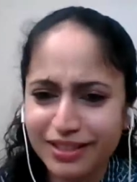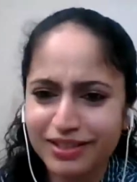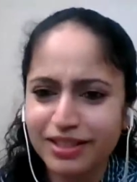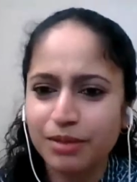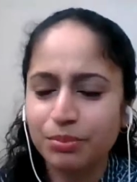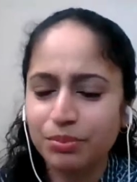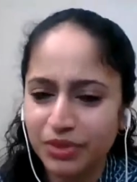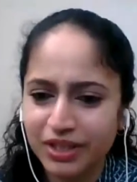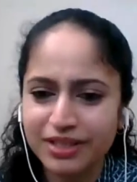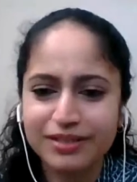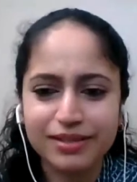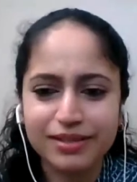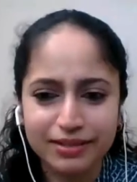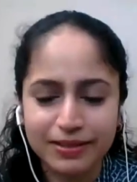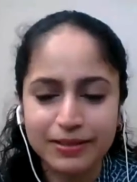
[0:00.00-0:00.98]
these are some
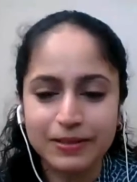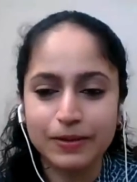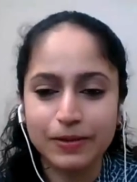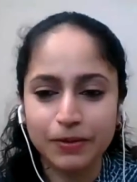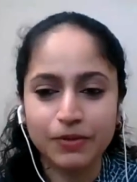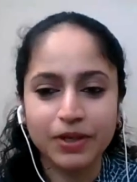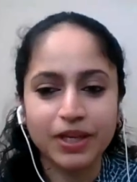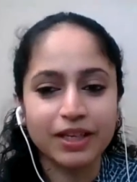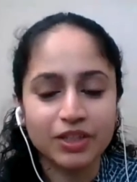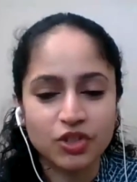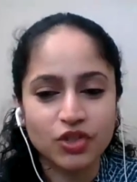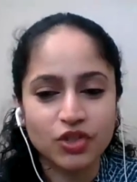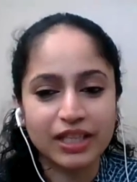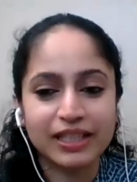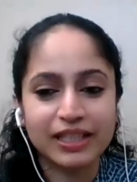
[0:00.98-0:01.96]
reasons why a
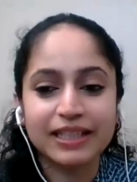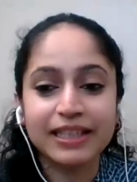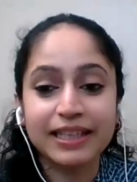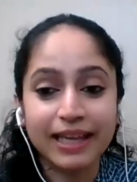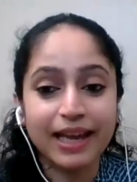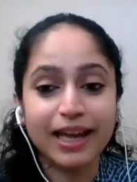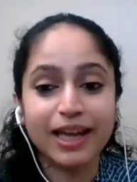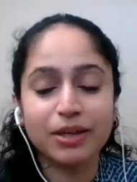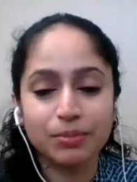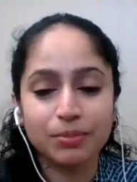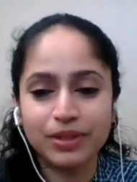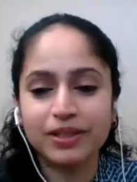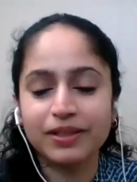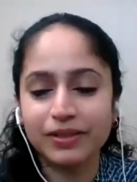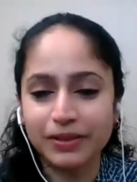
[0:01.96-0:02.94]
child
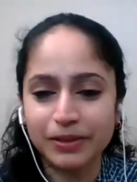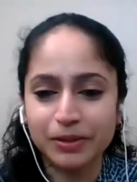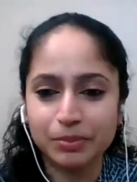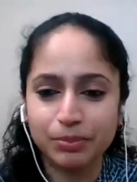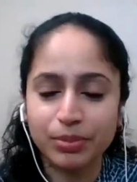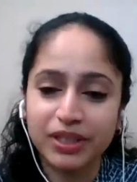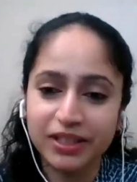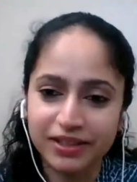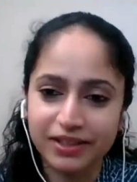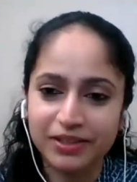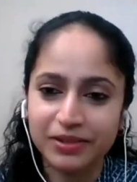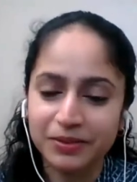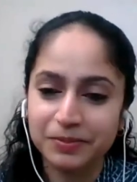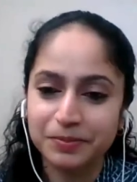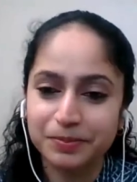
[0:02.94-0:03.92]
can be a picky
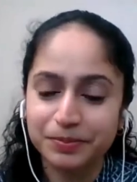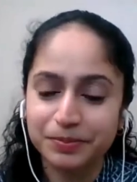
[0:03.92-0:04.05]
eater.